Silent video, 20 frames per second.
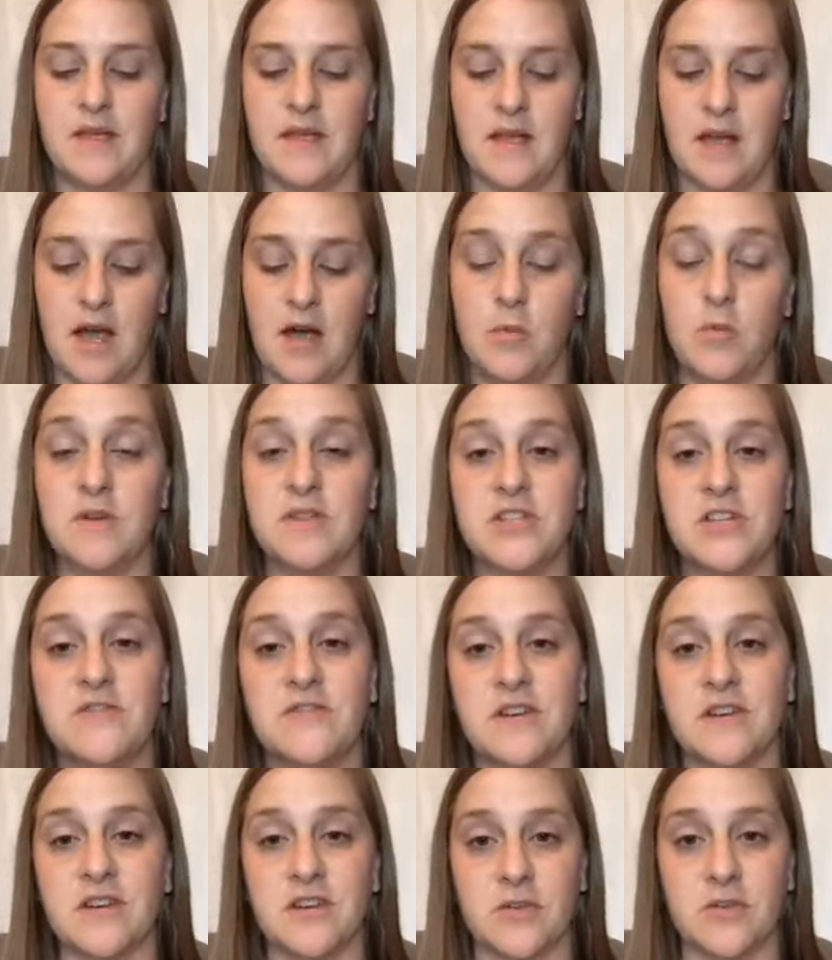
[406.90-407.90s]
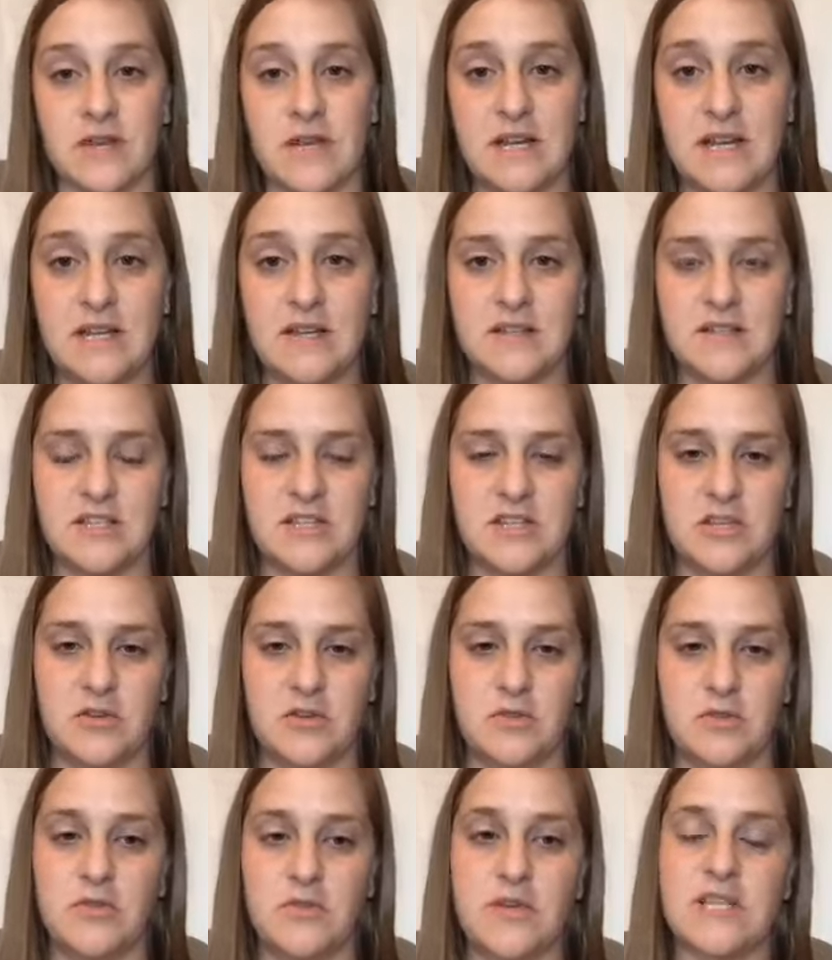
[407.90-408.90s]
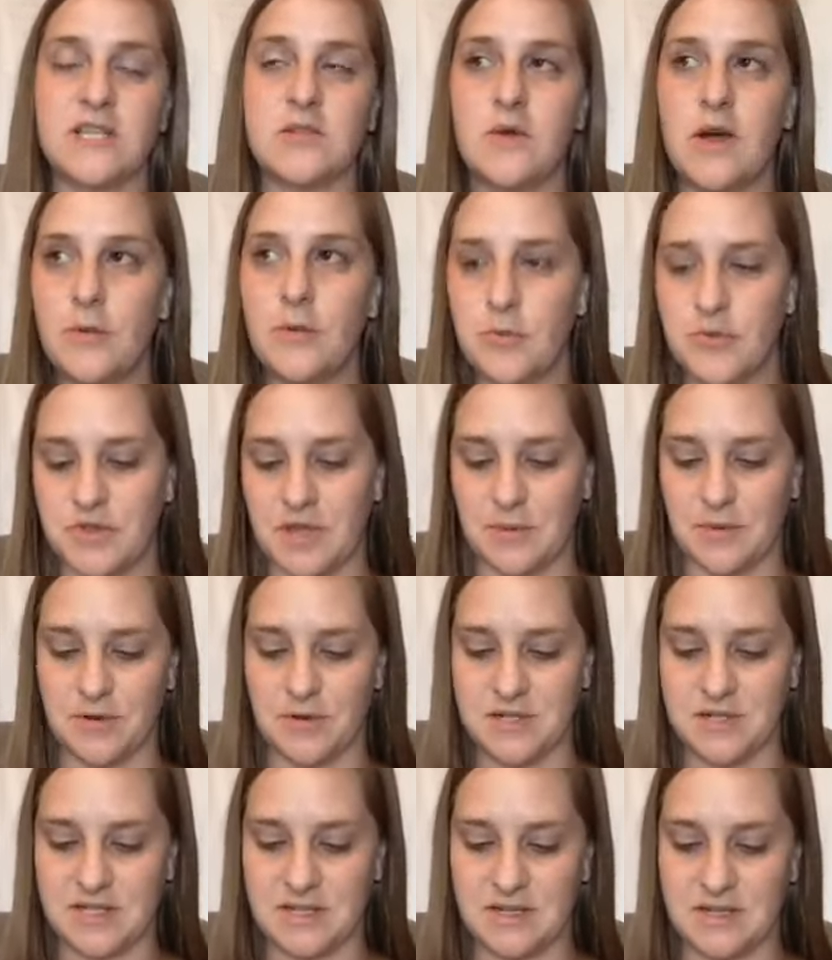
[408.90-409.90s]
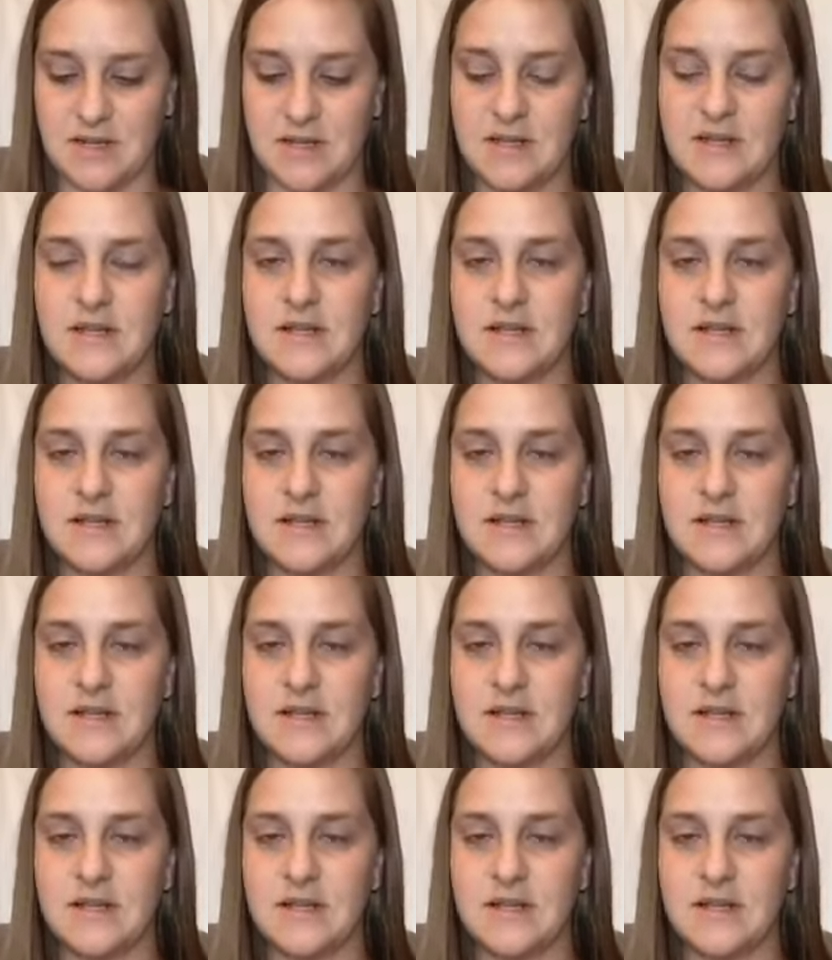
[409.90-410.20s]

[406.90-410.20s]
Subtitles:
Once you've agreed to do a swap with that person,